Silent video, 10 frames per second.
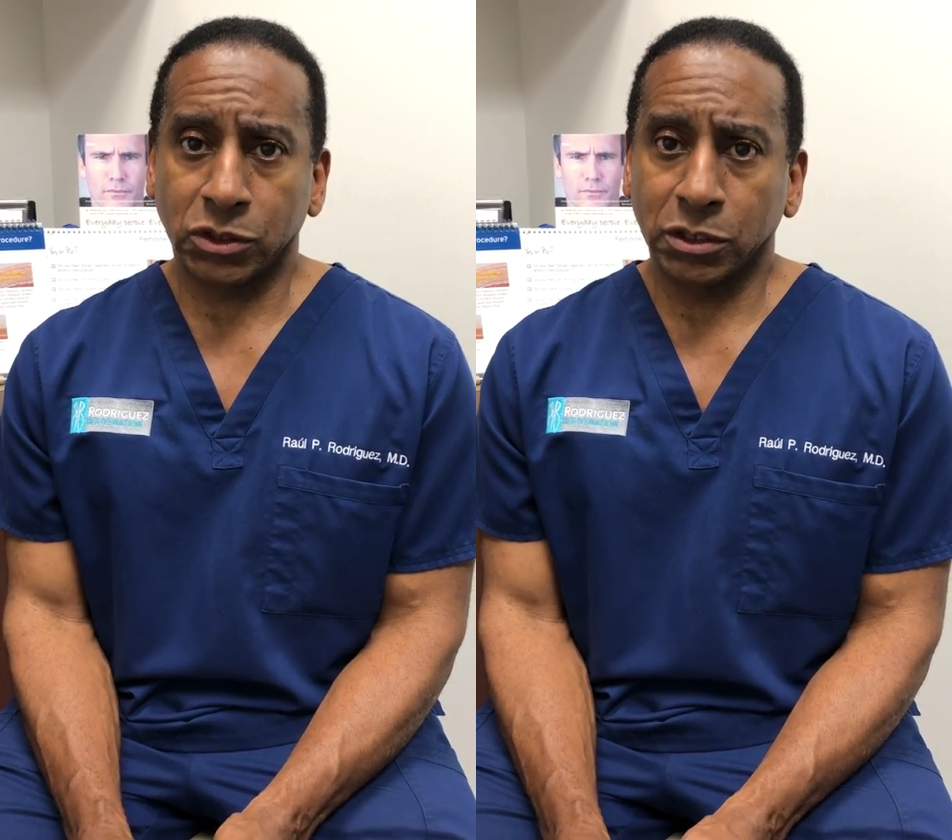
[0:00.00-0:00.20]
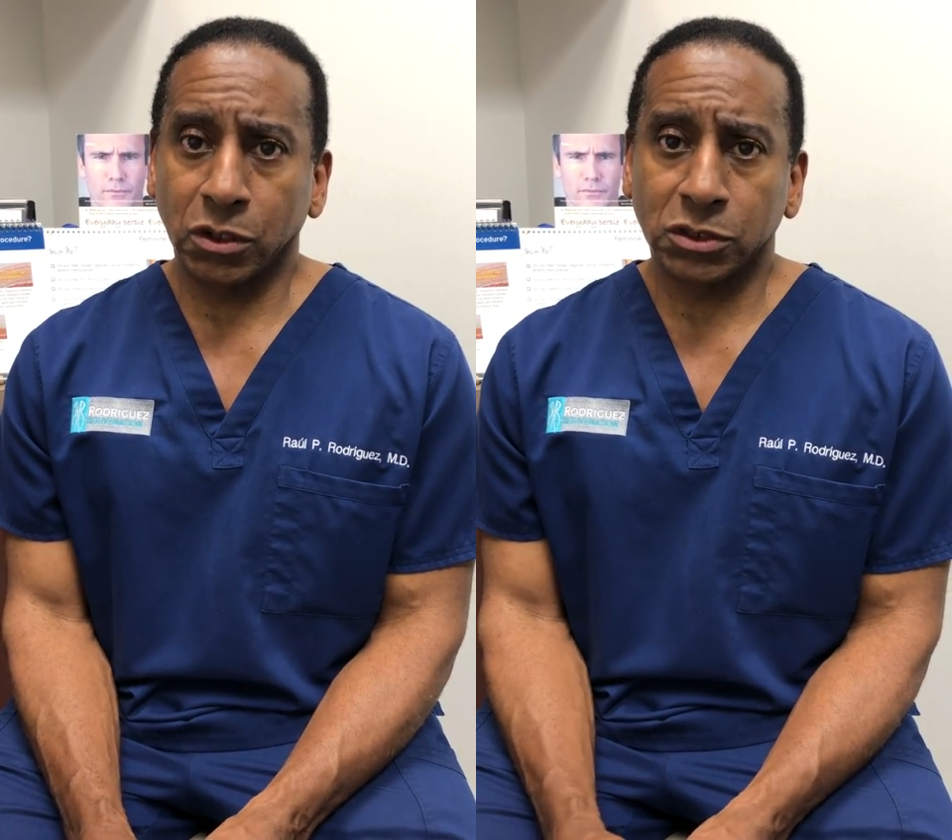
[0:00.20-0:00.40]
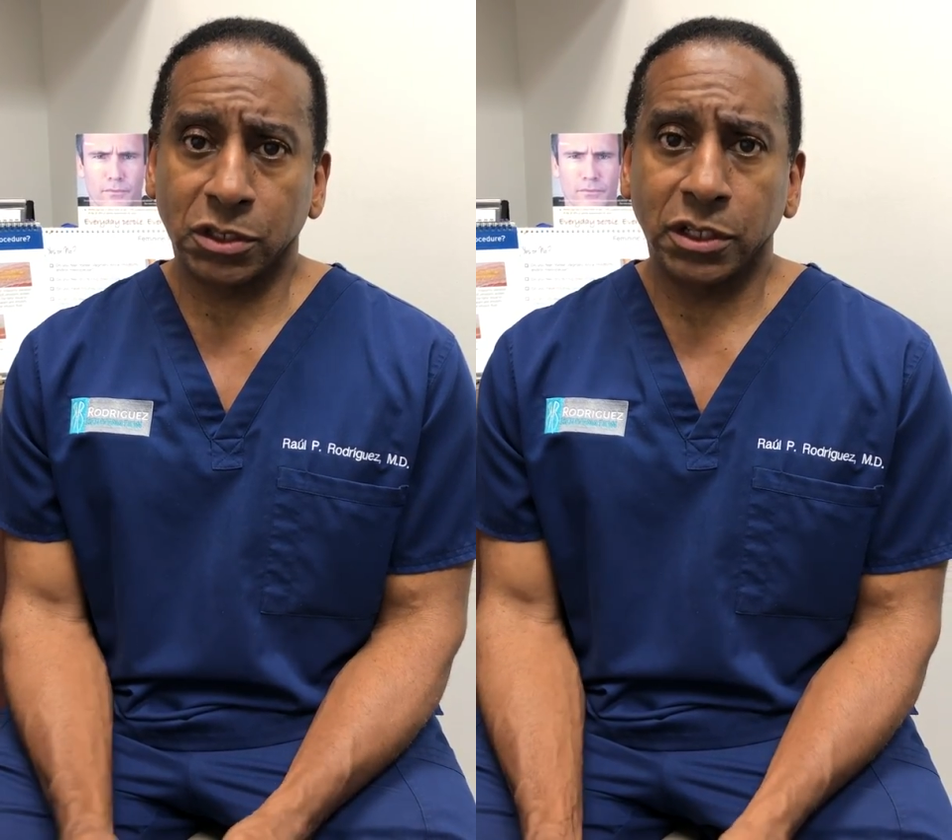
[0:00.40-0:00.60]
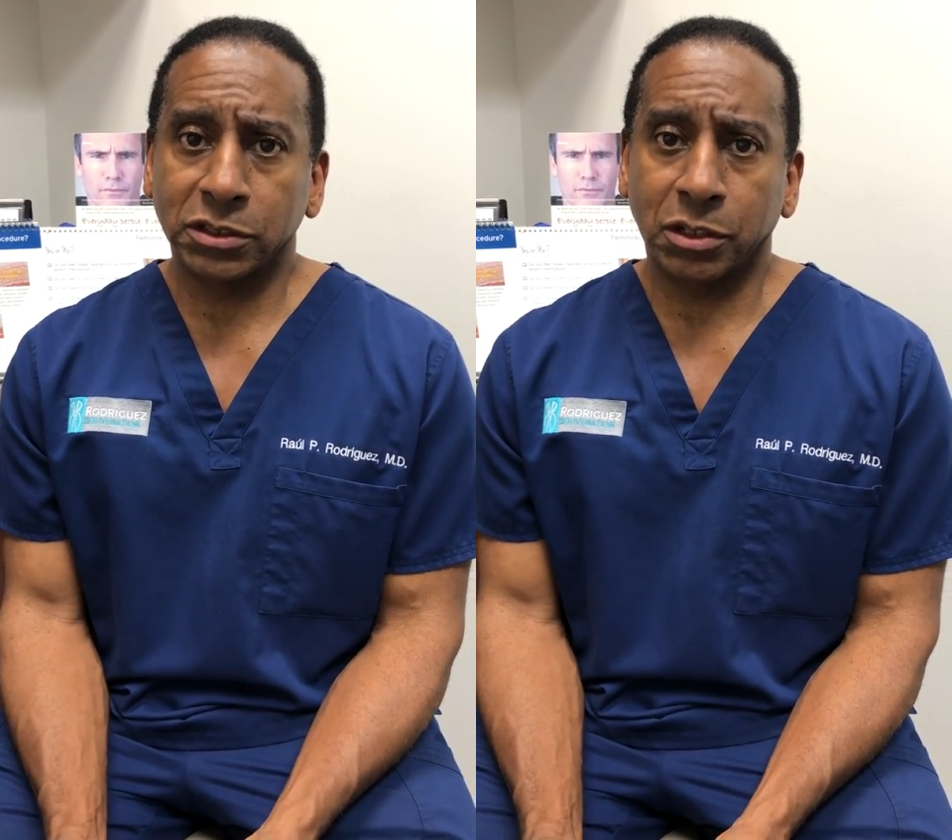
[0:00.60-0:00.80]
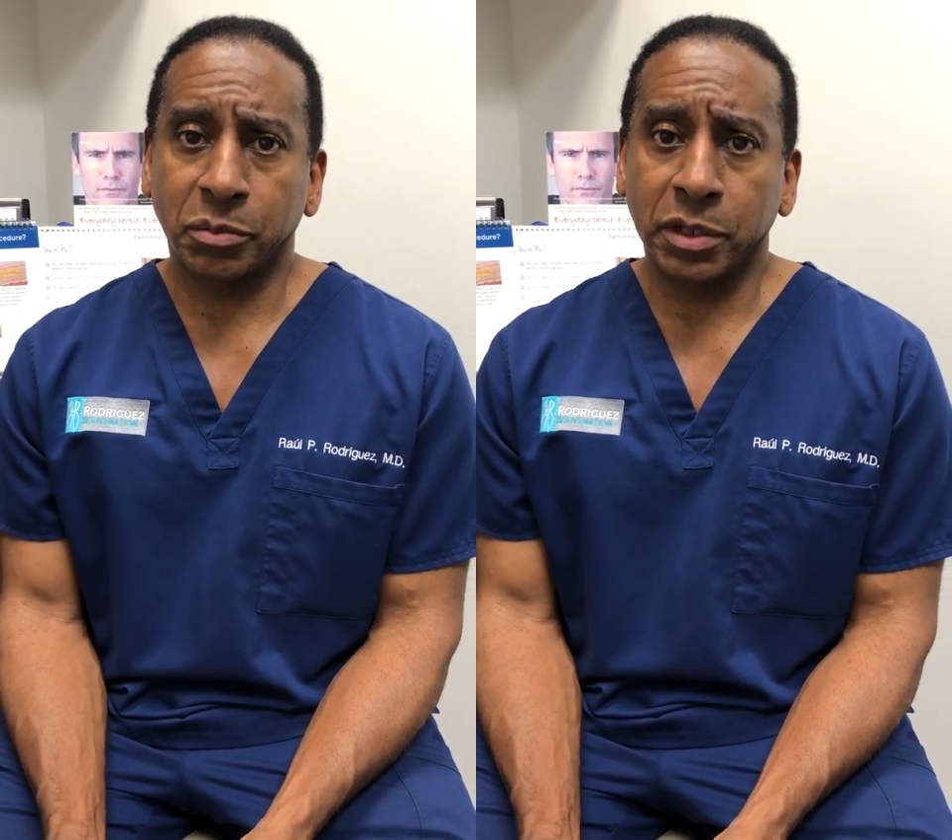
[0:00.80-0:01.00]
And those are things
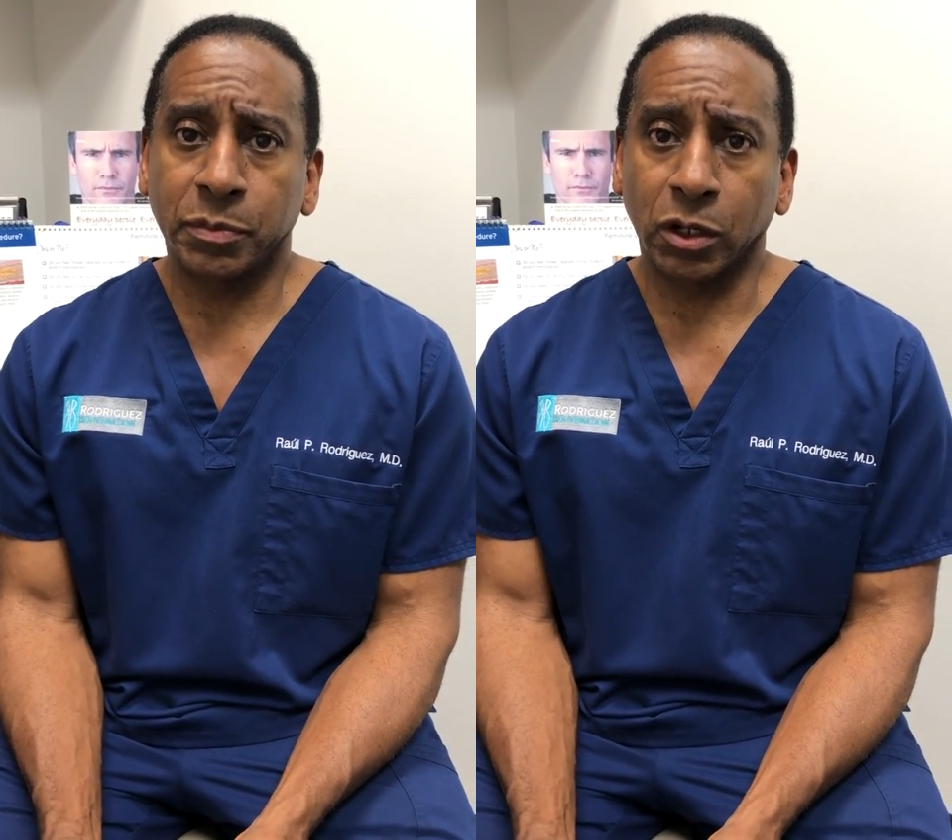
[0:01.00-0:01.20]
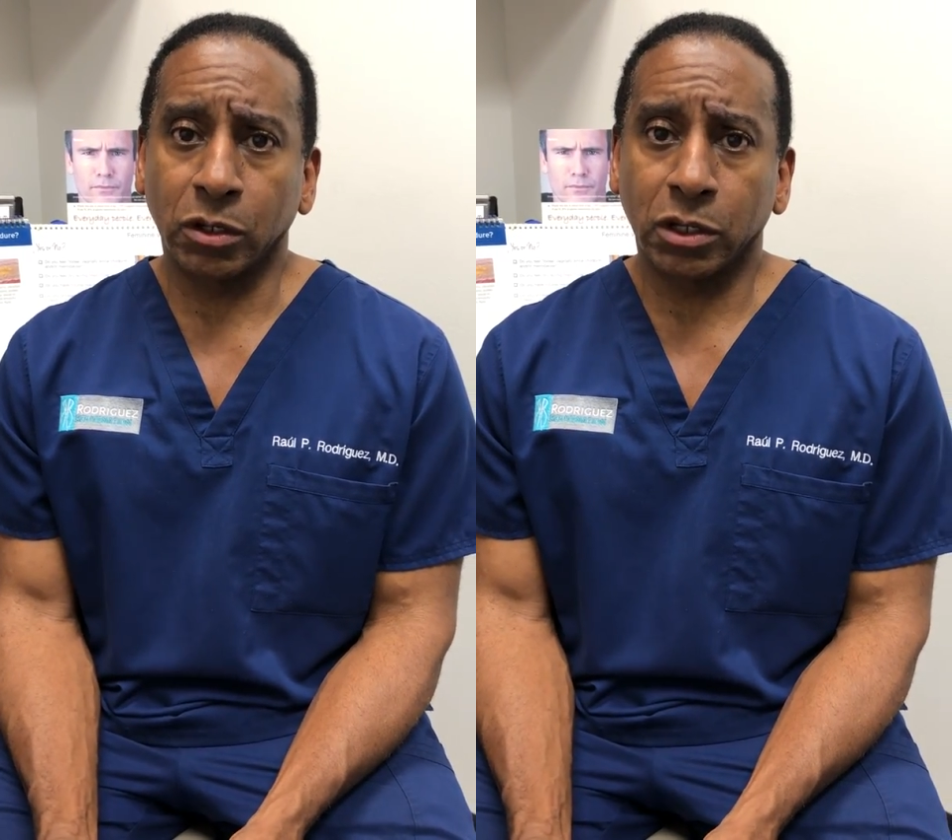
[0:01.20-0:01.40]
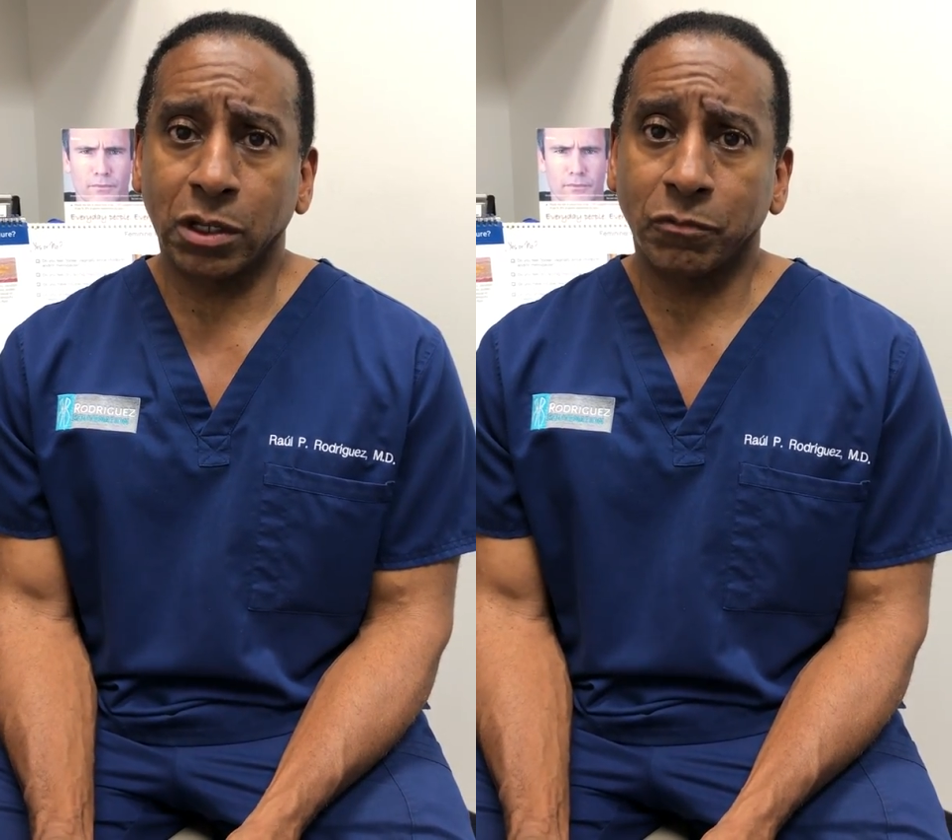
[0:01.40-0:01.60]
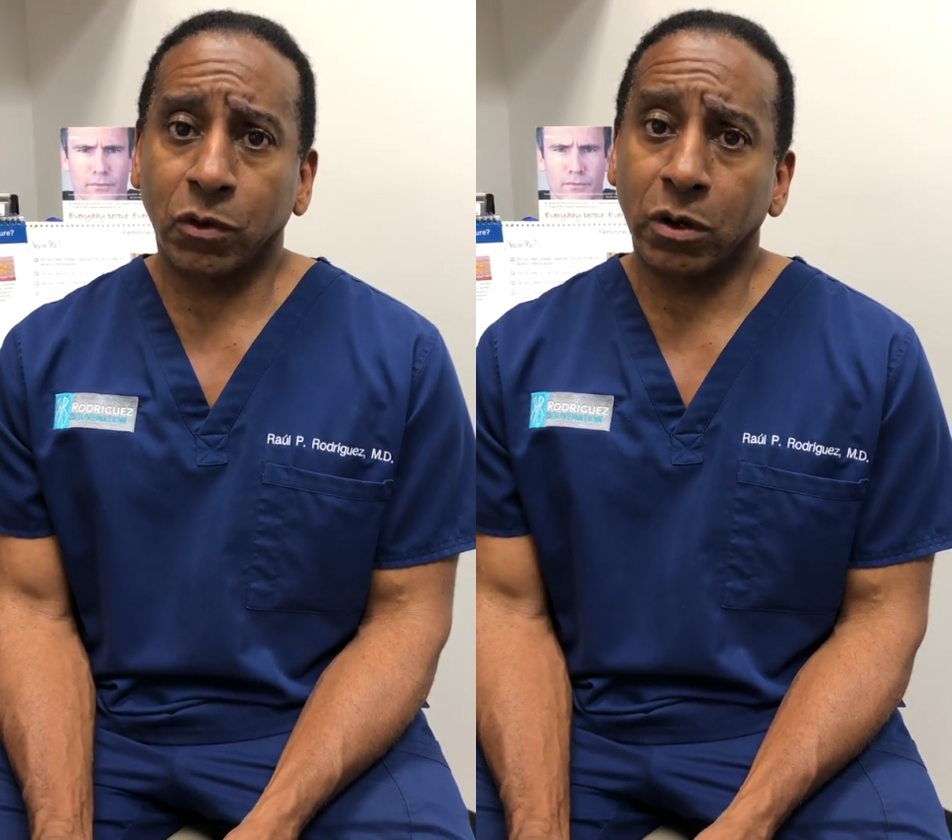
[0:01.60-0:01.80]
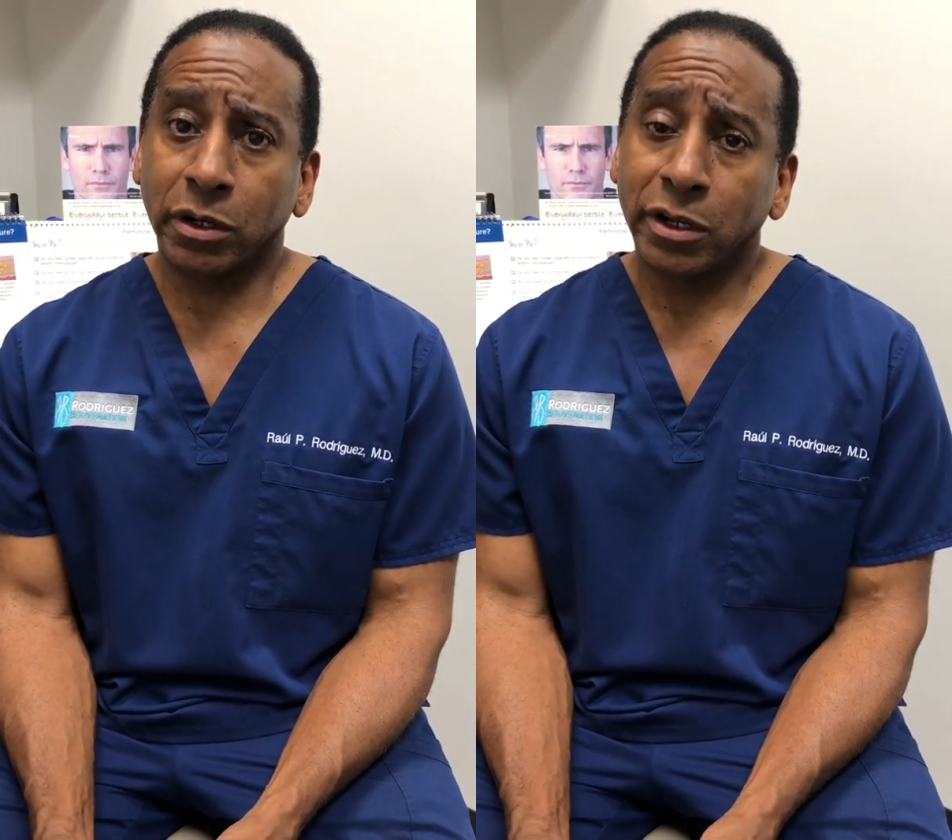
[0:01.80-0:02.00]
that people are looking
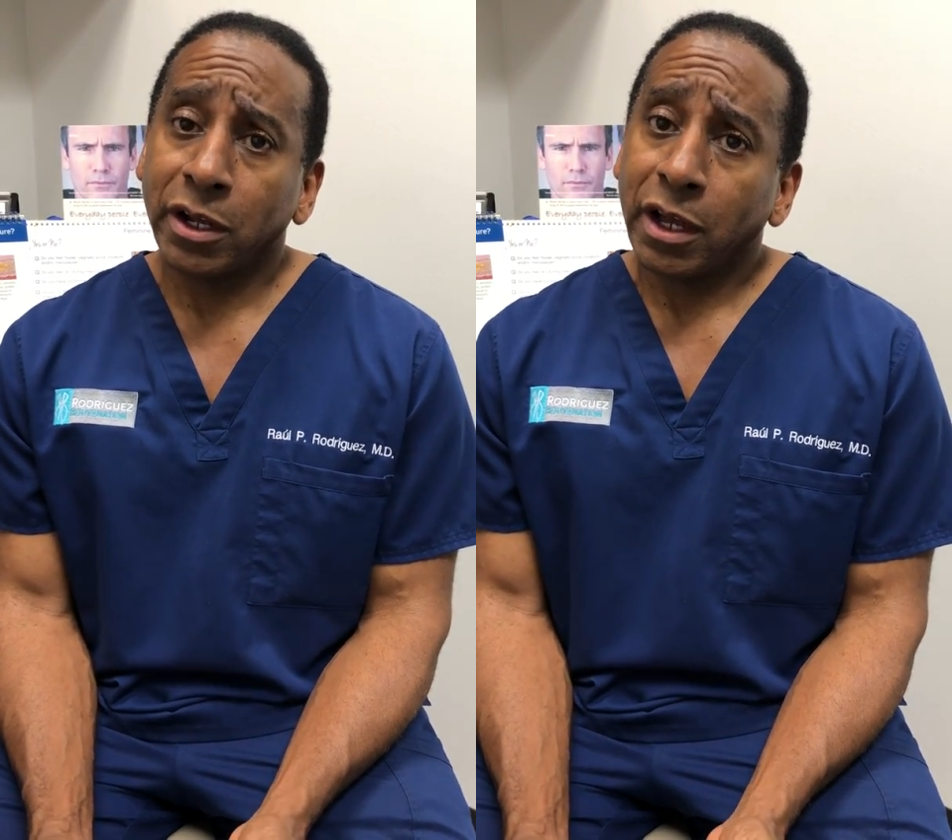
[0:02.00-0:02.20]
for,